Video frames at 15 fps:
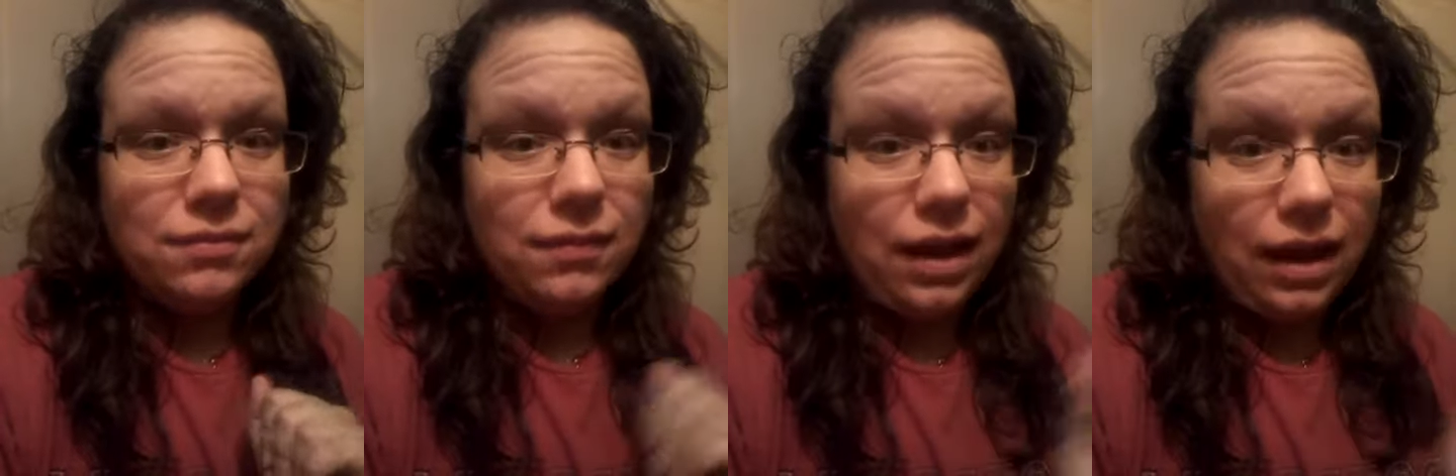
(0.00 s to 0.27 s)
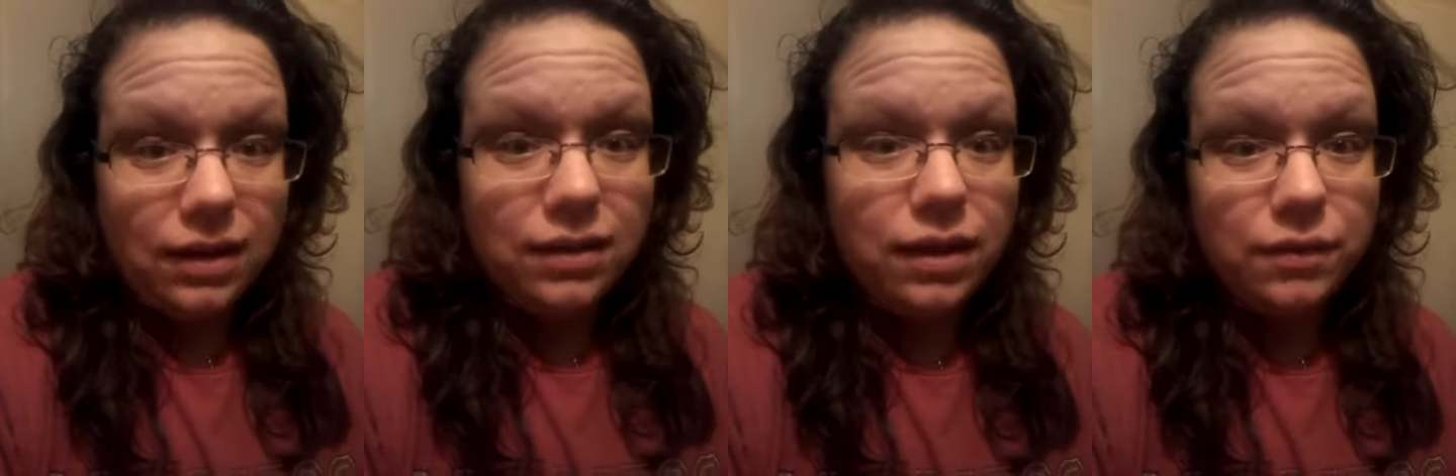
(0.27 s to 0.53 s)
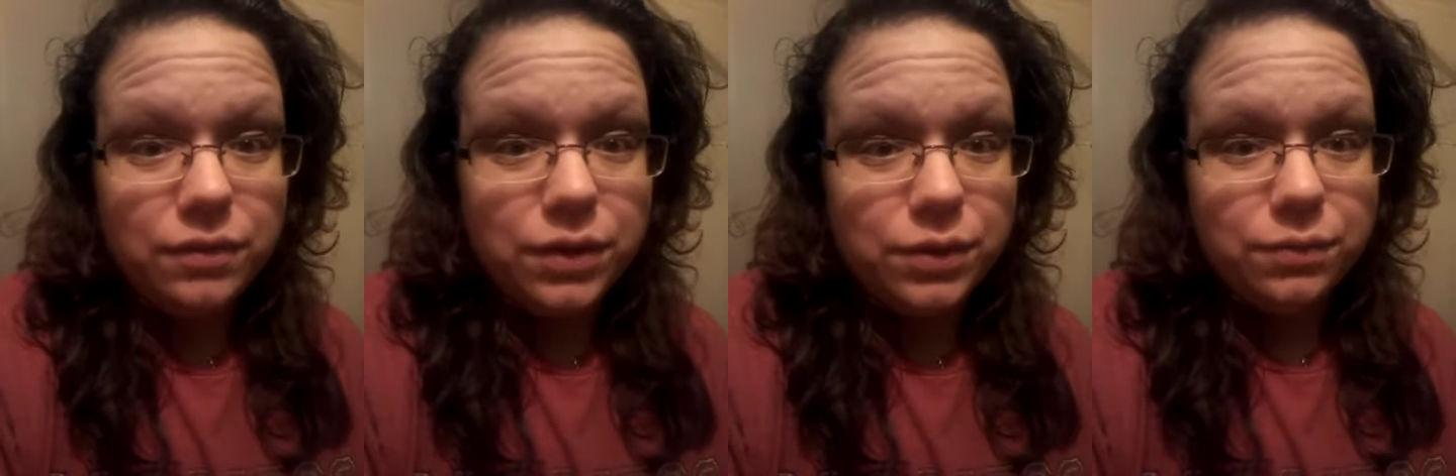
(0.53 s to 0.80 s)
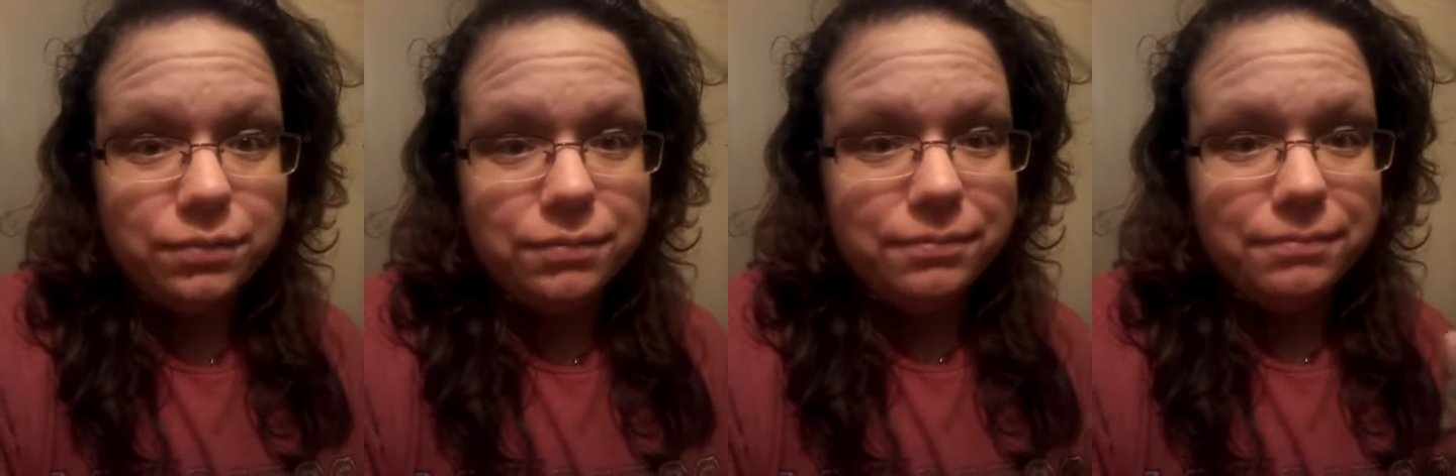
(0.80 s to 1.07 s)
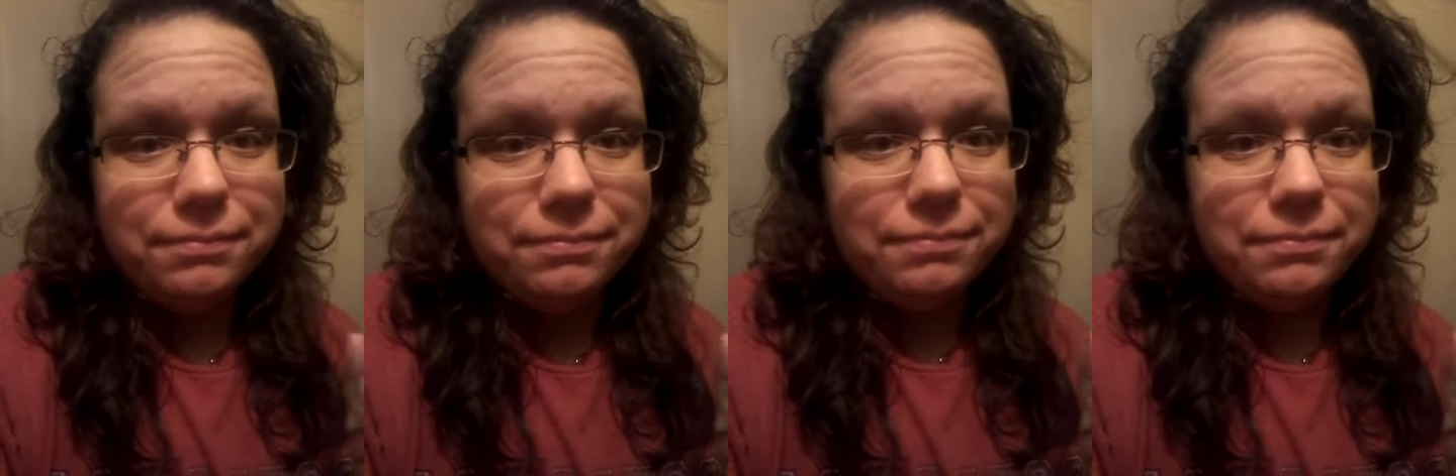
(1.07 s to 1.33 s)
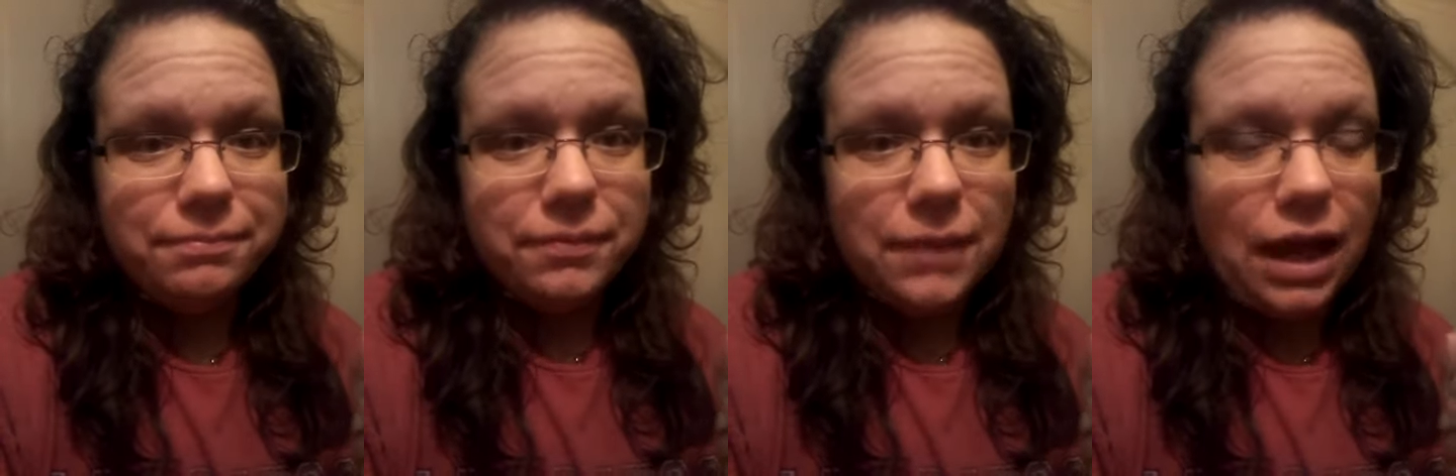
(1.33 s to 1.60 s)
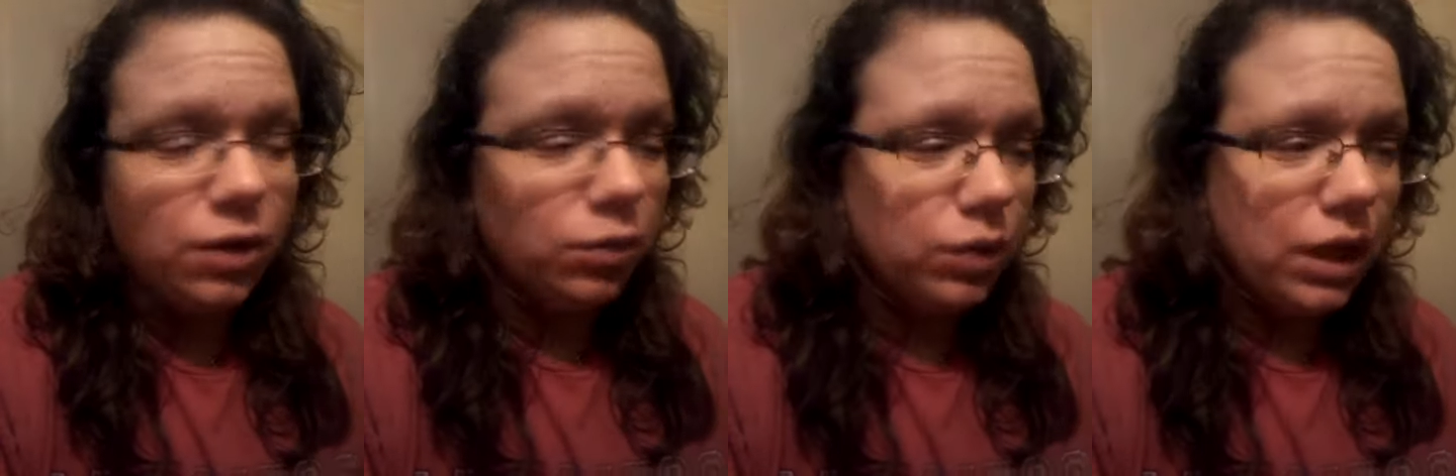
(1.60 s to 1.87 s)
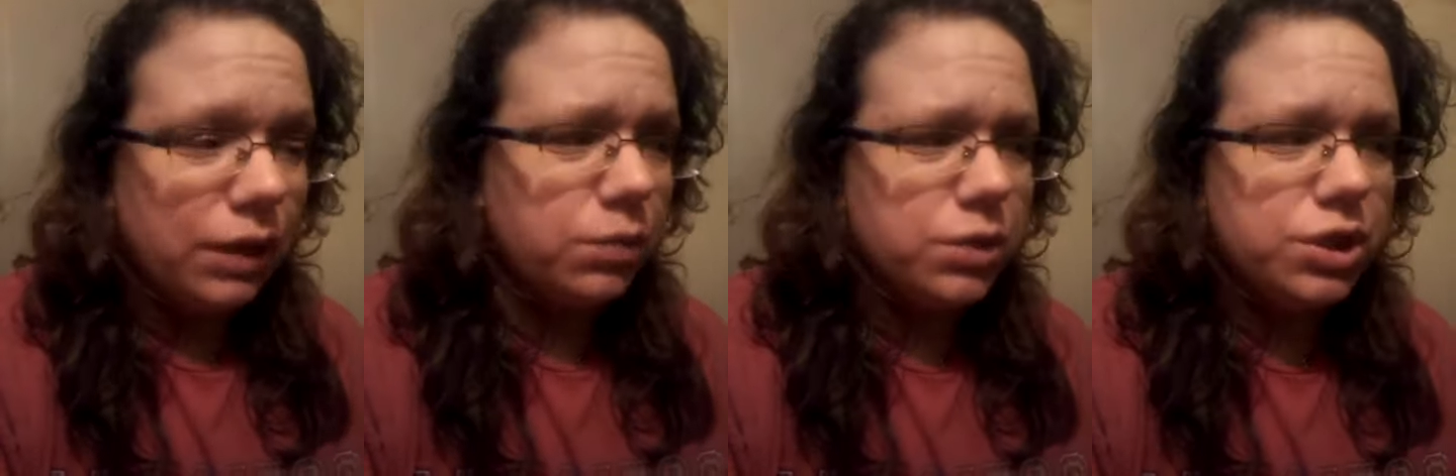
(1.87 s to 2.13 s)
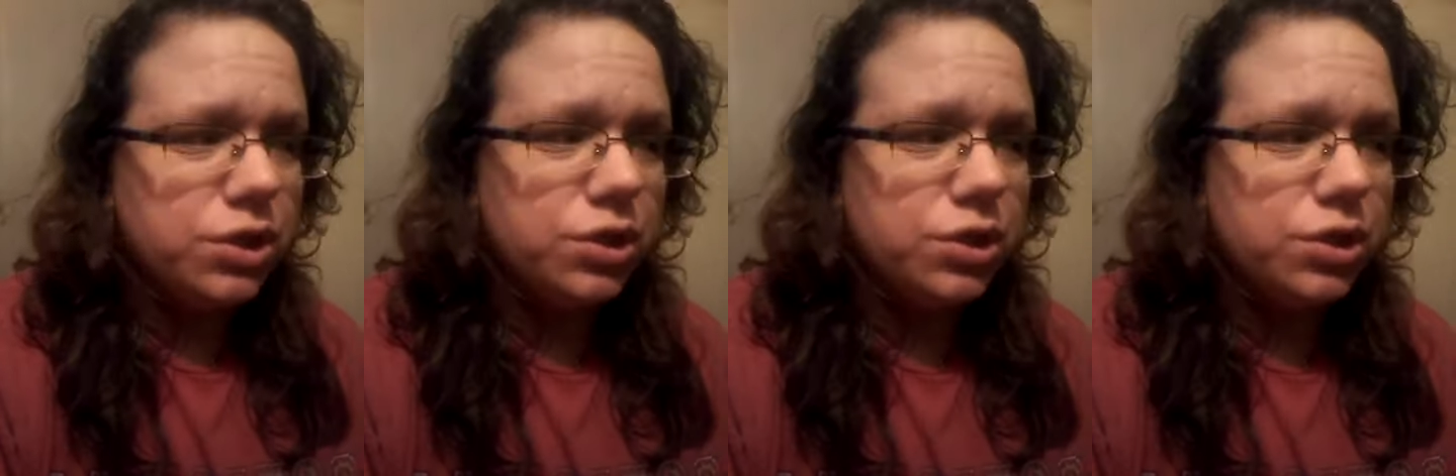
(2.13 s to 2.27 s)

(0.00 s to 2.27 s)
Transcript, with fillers: I love you. I don't like what you